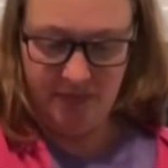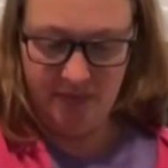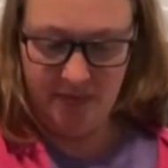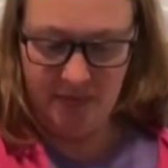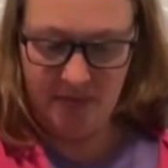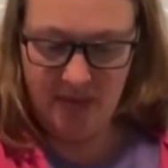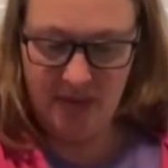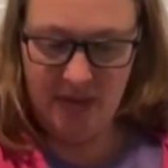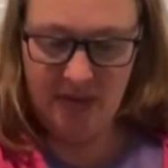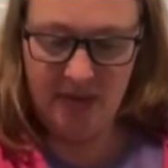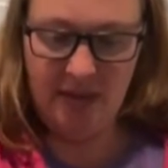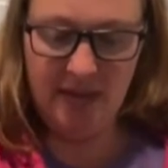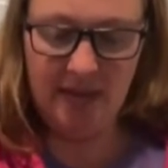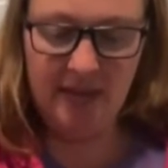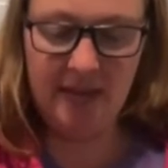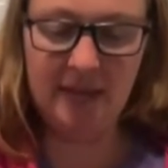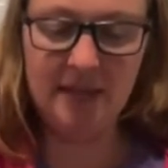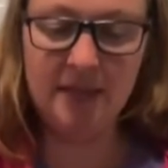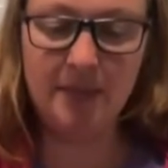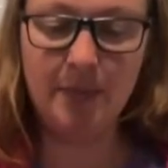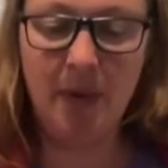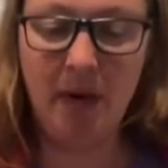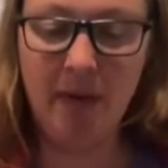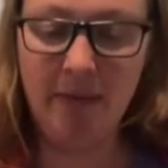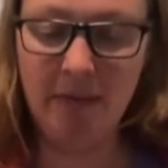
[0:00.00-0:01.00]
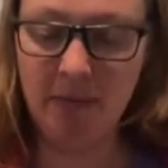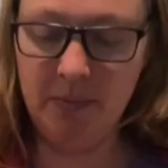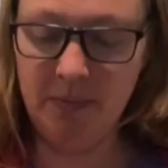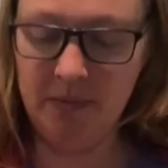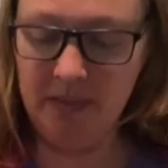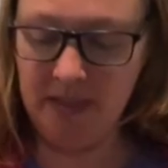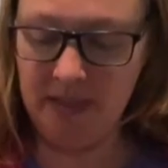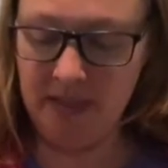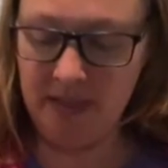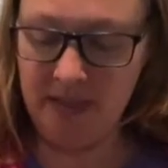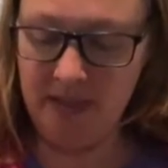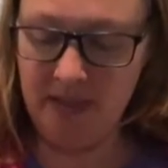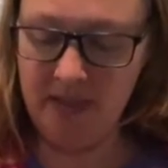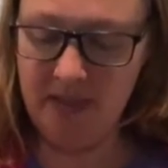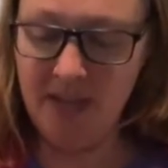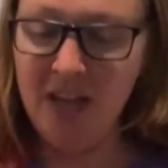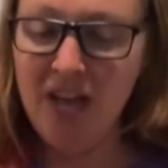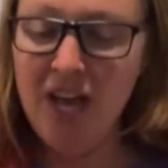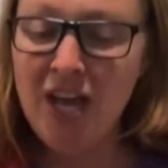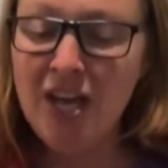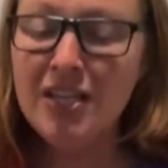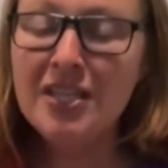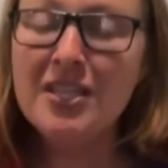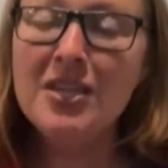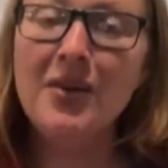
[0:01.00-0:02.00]
I think that's probably good.
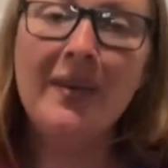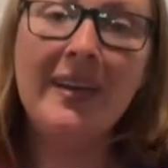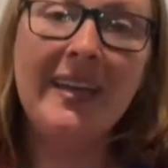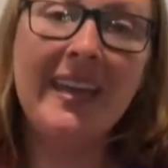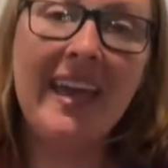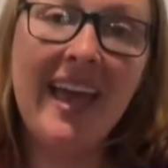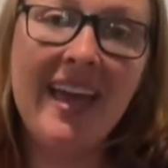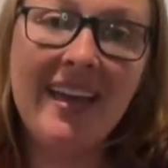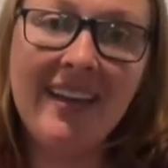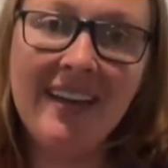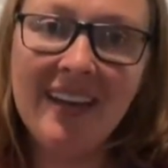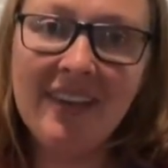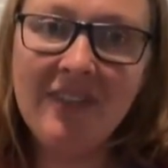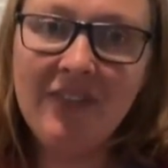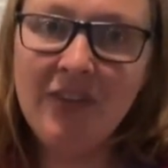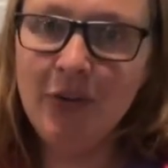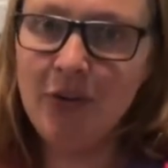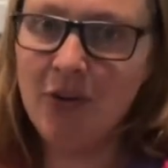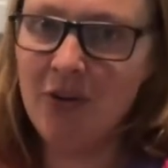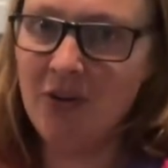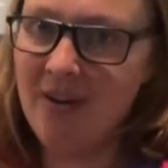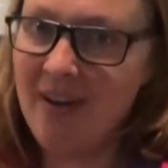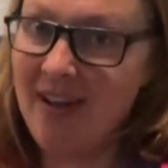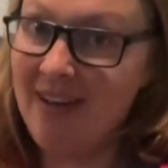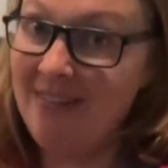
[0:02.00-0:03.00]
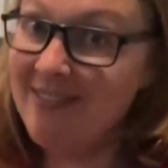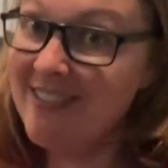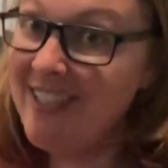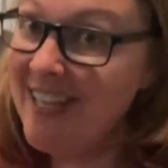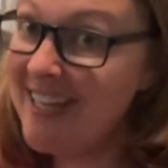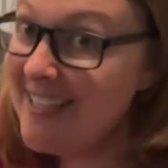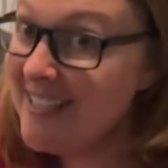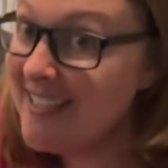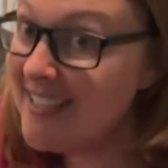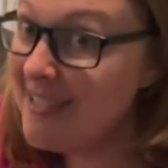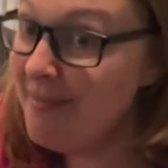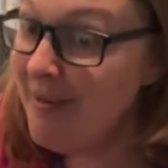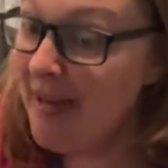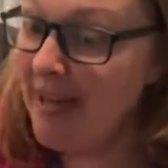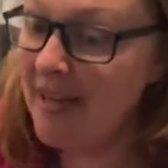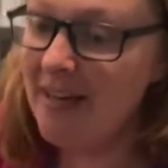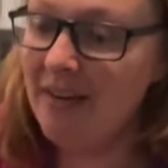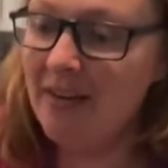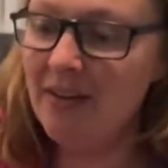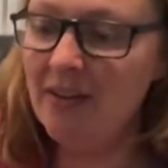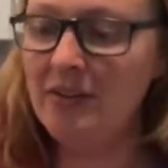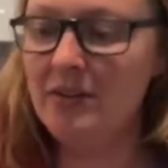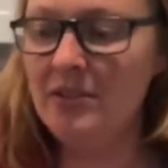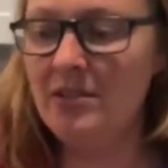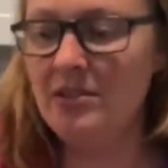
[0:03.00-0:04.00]
So again, if you don't have diced
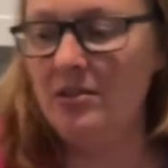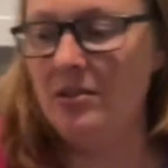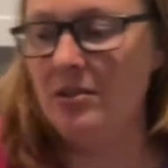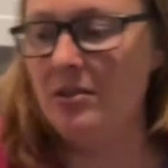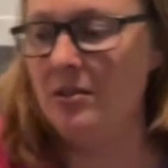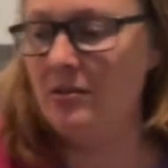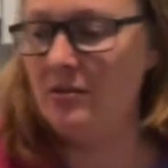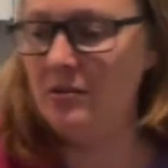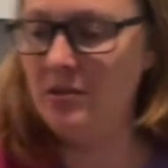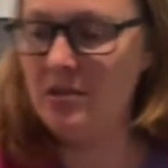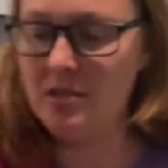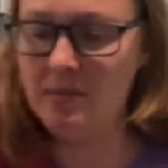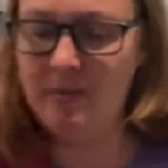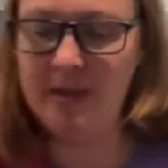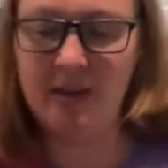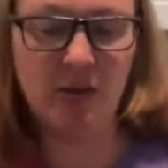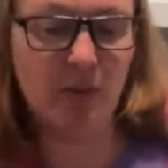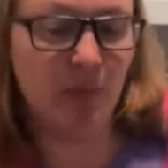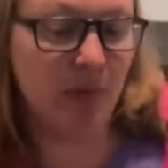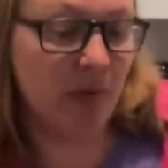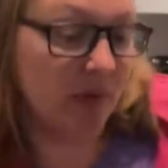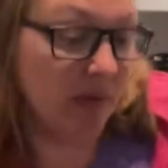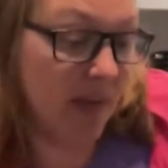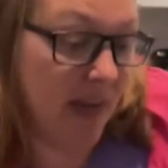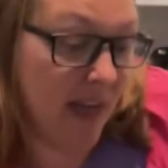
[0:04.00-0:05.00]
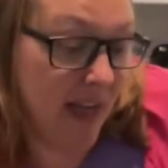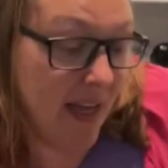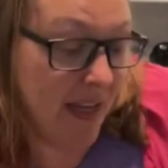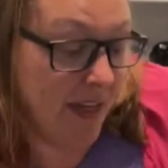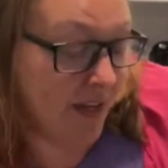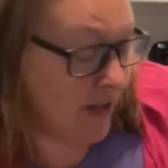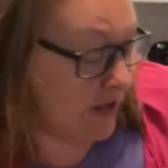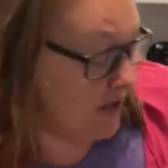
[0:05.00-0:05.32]
tomatoes, you could use tomato puree, you could